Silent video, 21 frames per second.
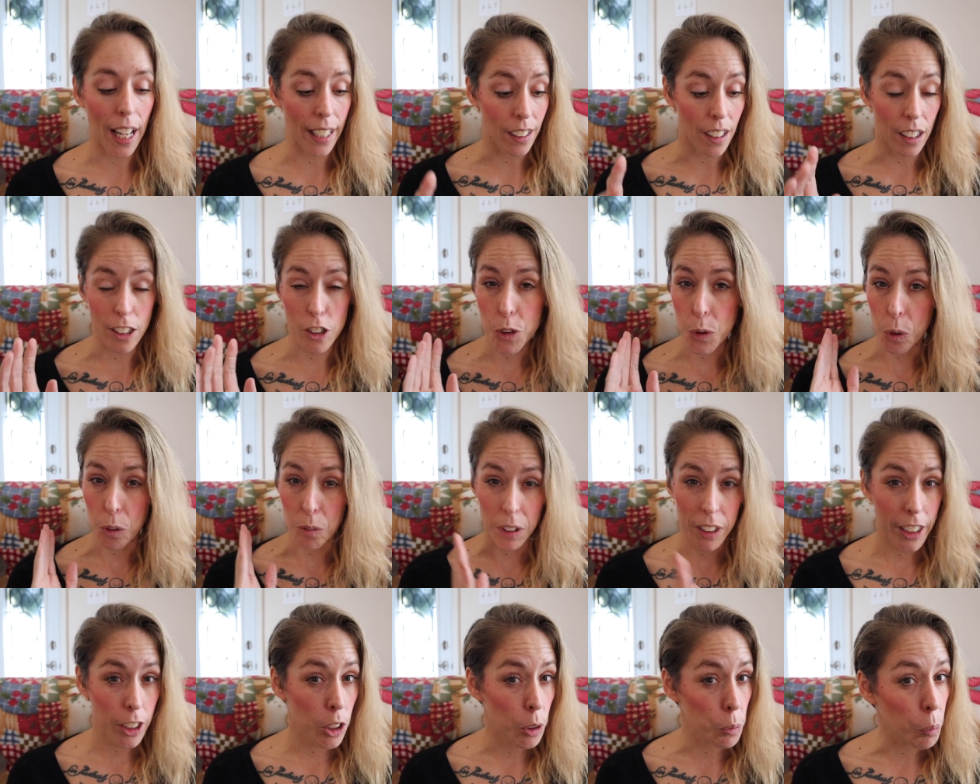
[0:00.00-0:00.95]
I got into a
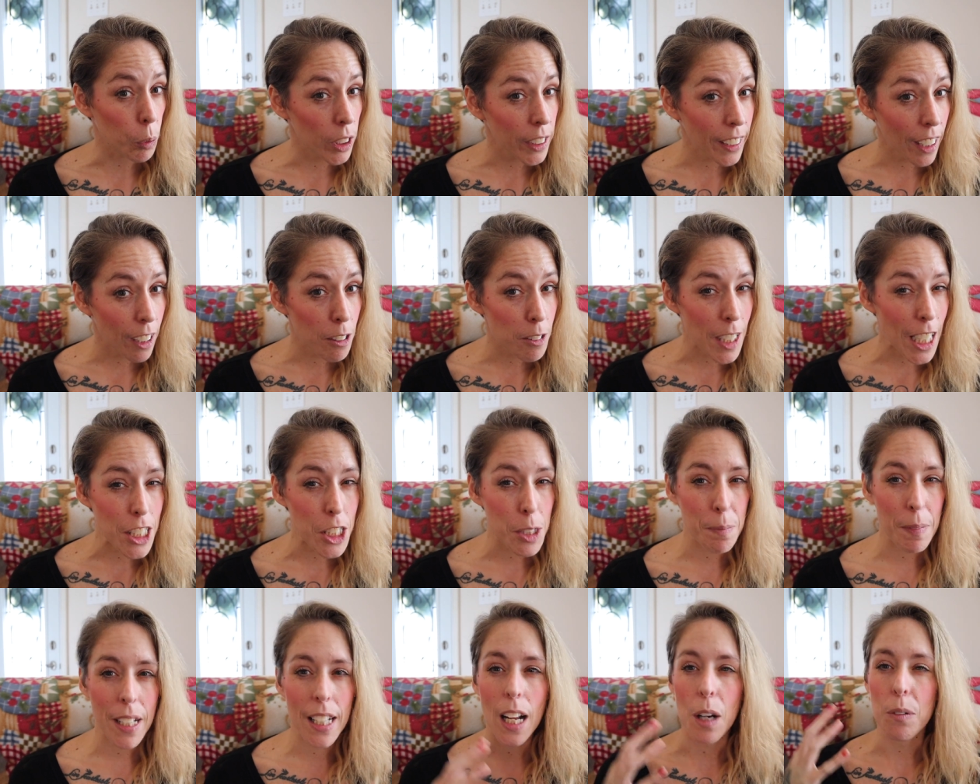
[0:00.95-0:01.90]
really good workout
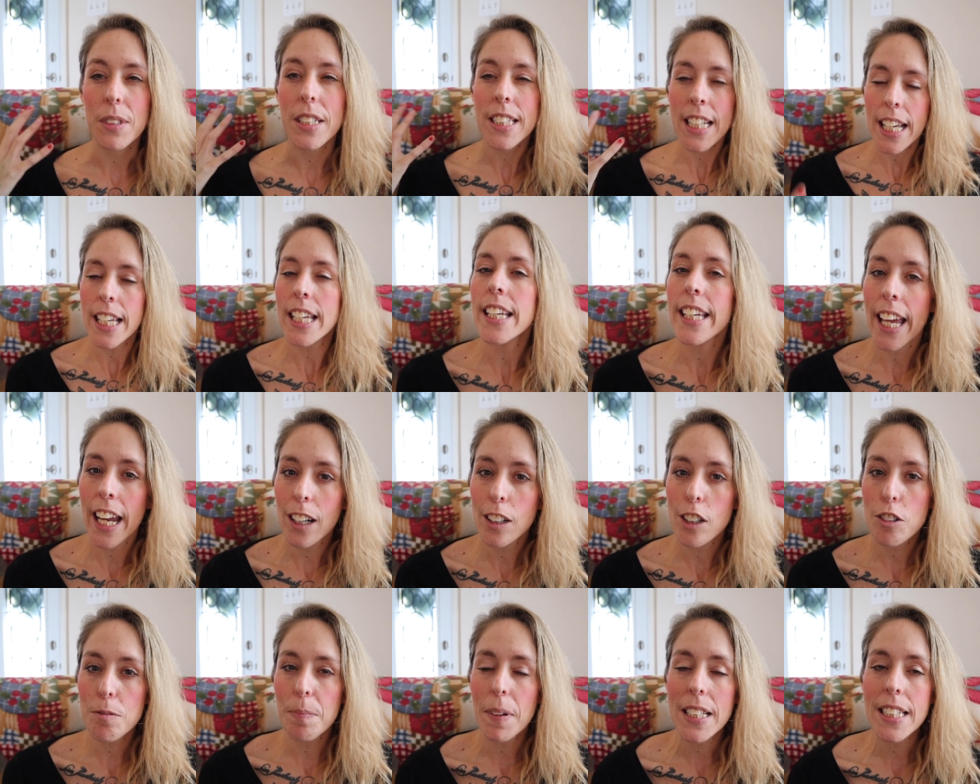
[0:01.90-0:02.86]
regimen. I was taking
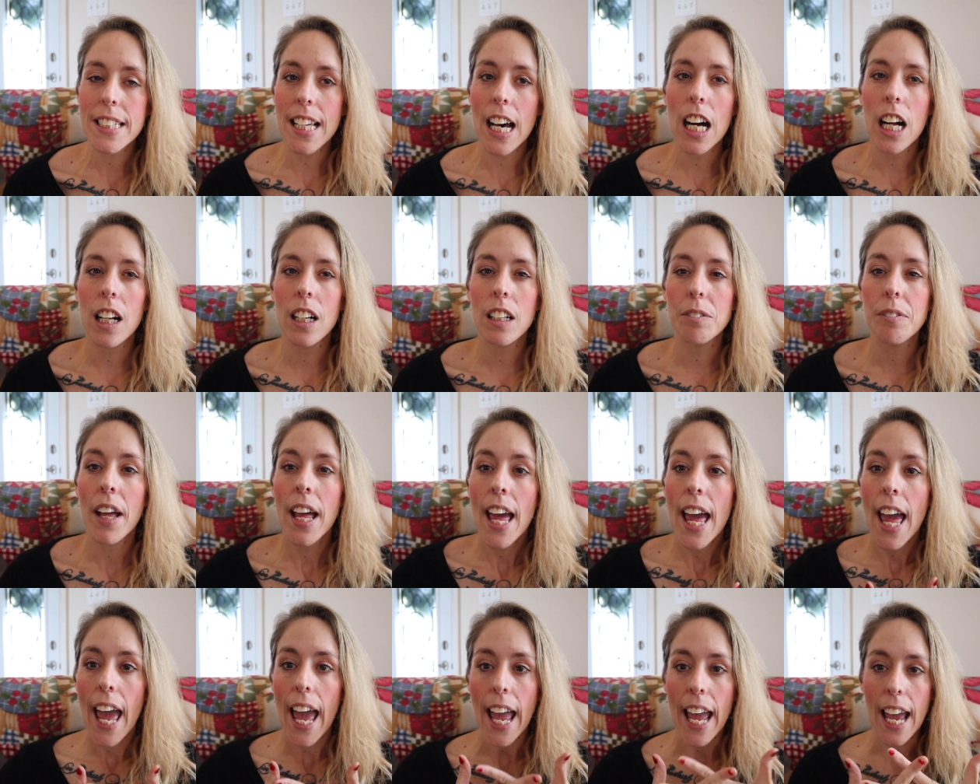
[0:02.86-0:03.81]
care of myself,
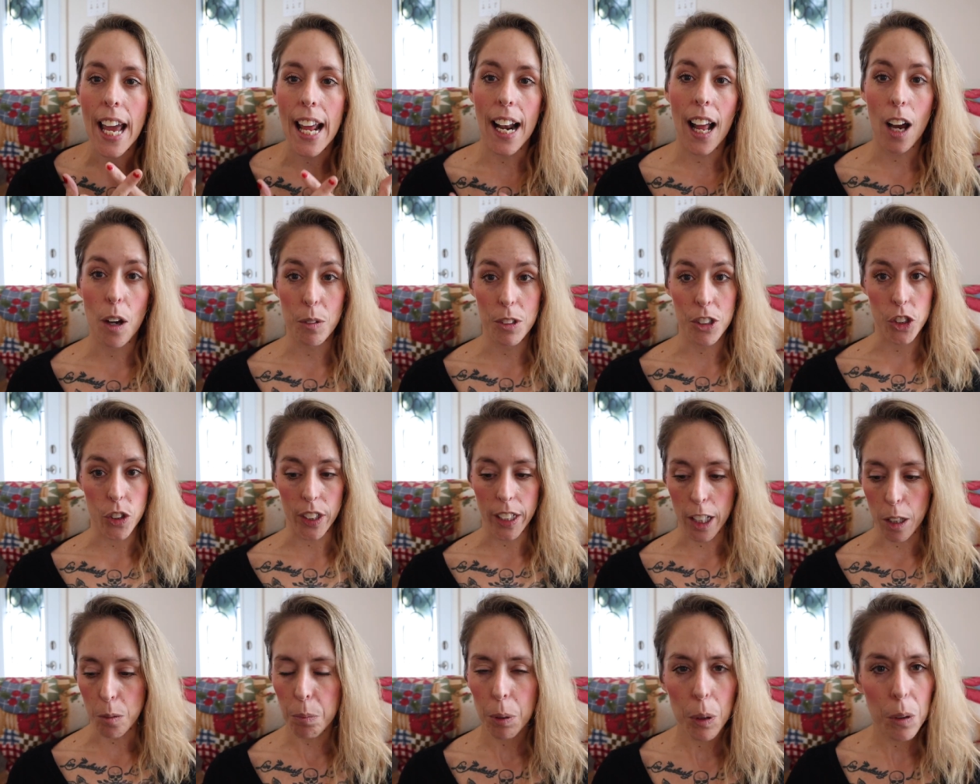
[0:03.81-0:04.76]
and I was
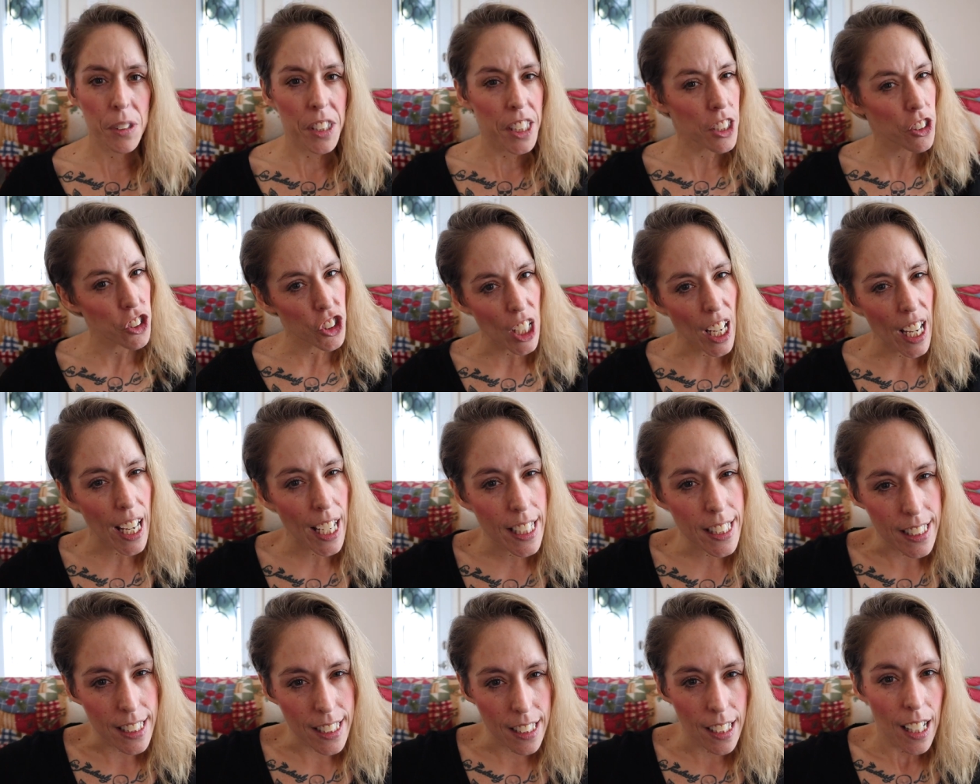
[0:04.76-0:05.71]
drinking protein
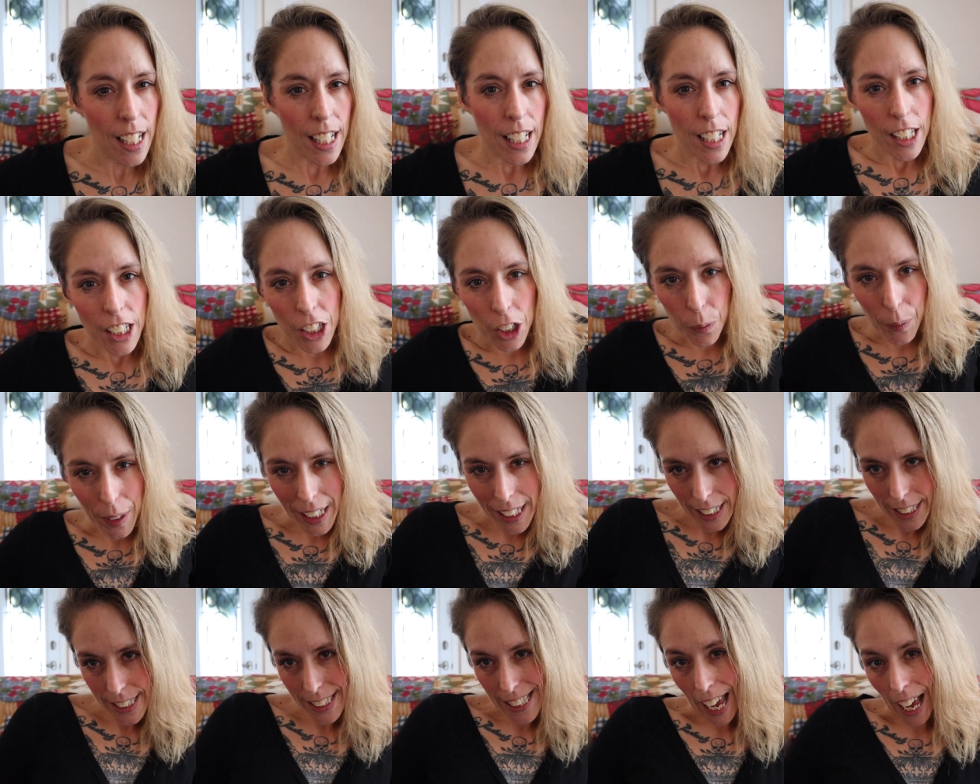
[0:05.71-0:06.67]
shakes and, you know,
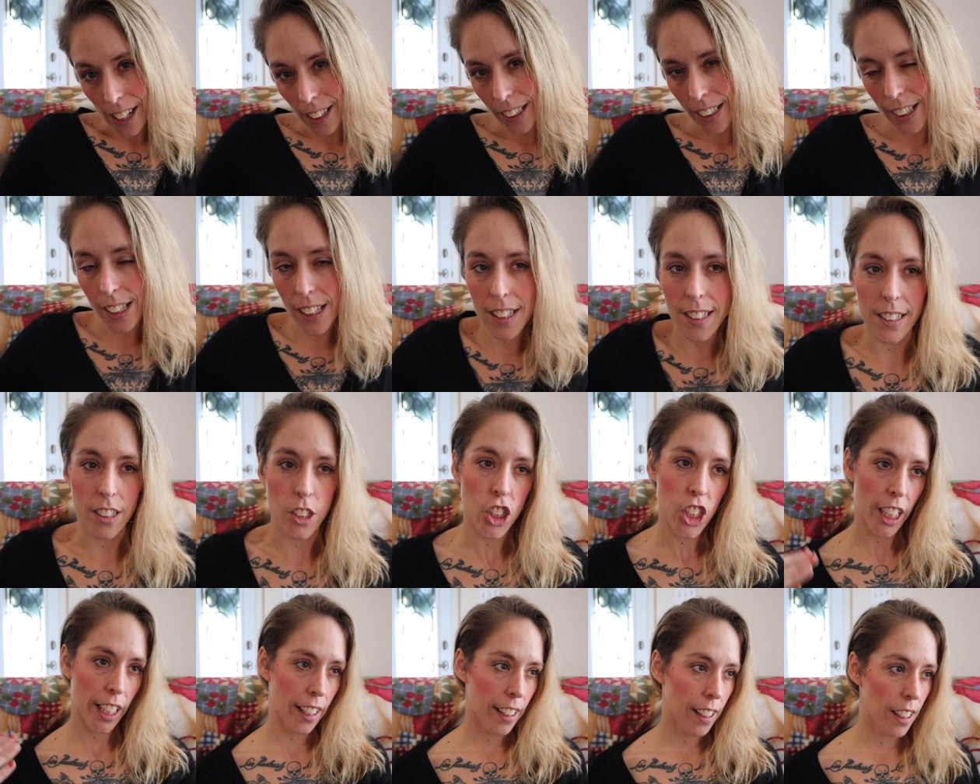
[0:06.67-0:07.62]
eating salads and
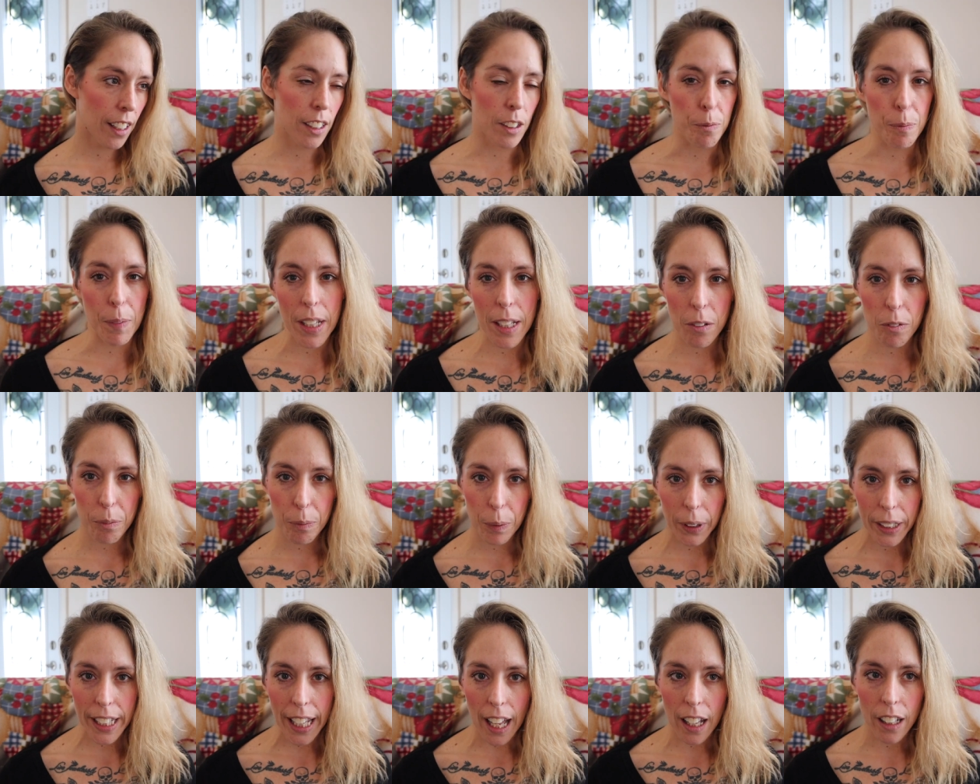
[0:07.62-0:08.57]
chicken and being
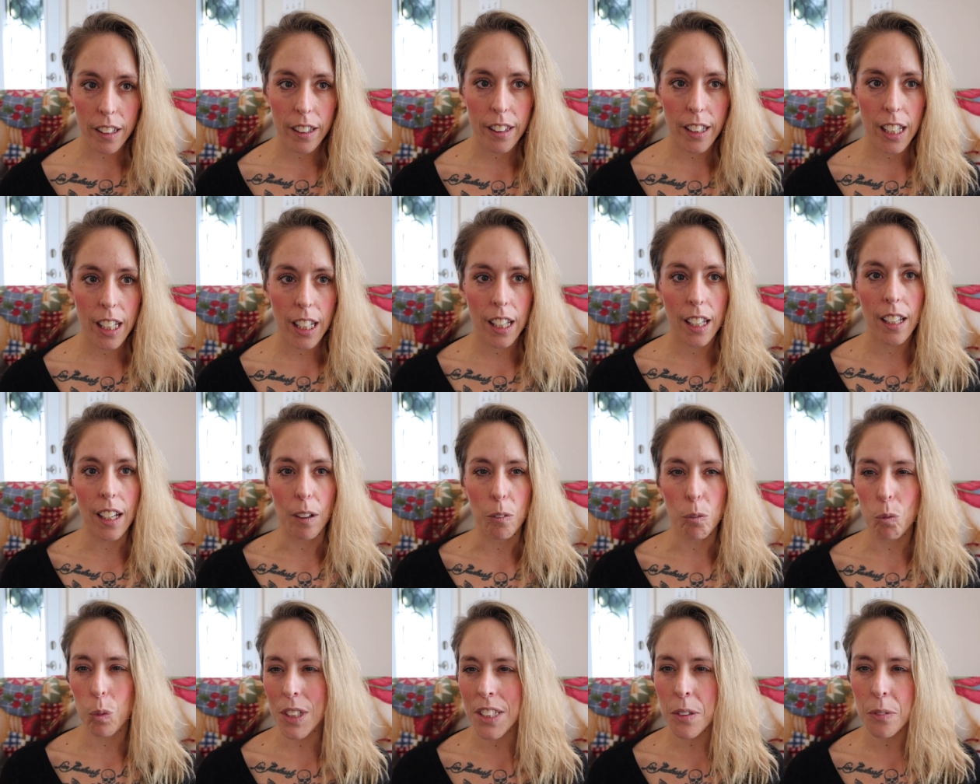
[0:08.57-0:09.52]
pretty healthy. I
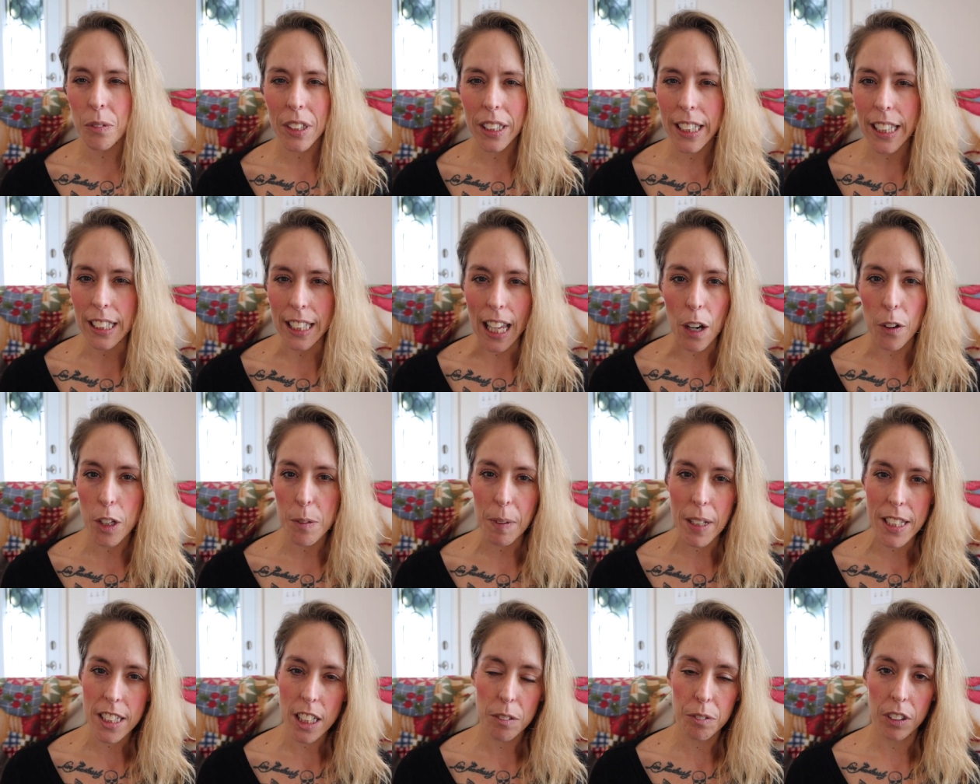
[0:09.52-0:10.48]
wasn't really allowing
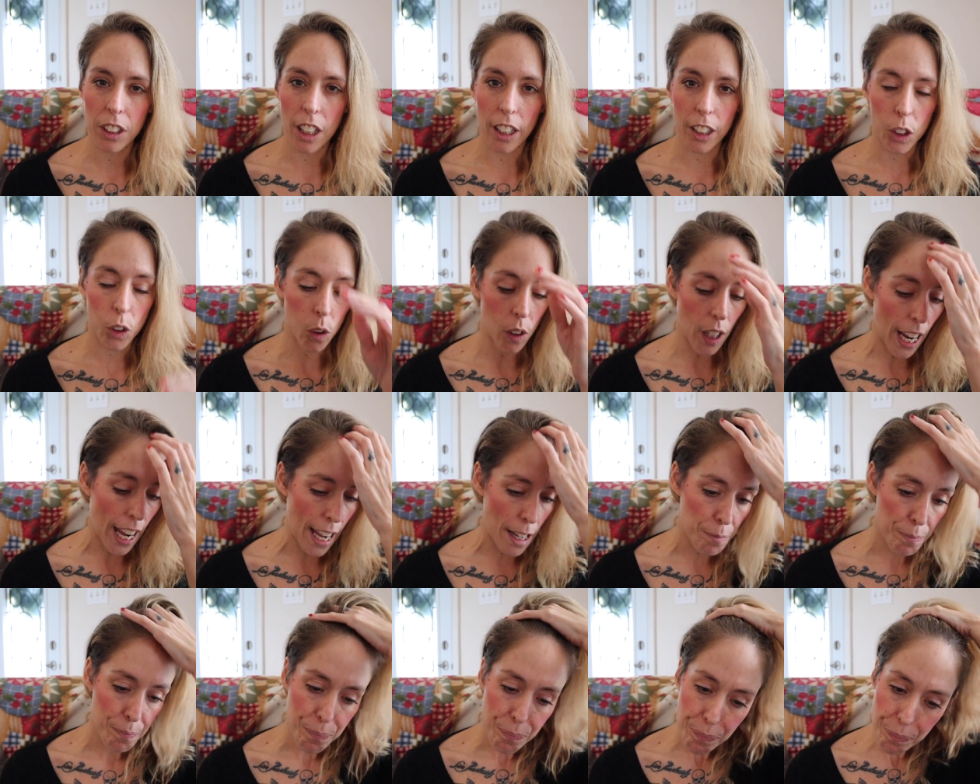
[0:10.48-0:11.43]
myself a lot of
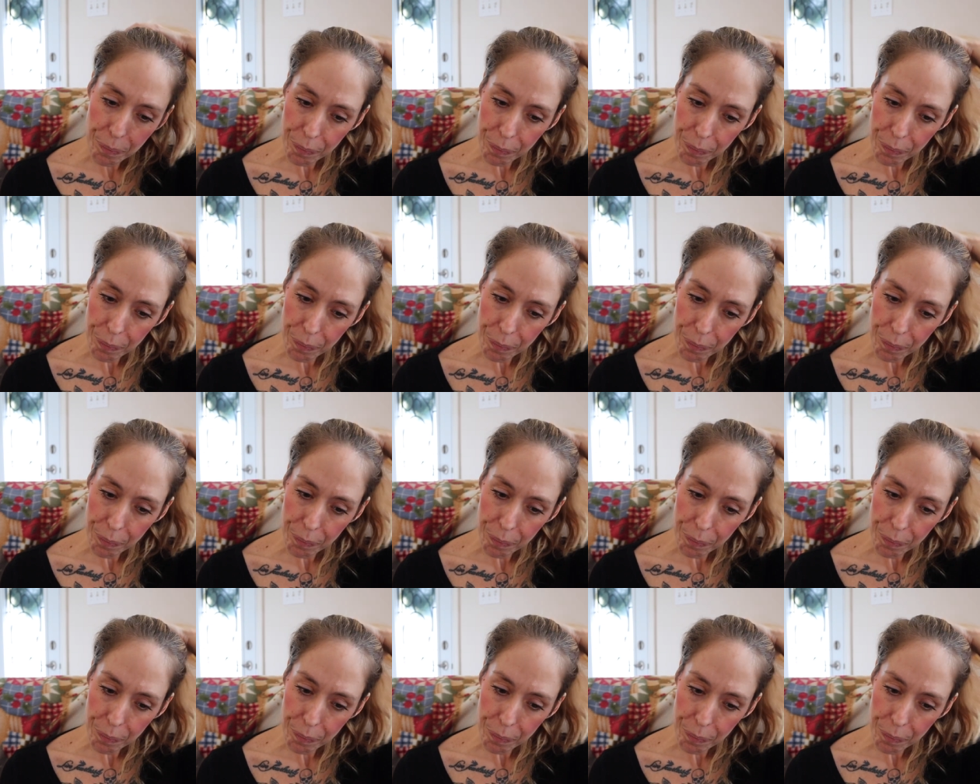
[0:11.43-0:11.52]
crap.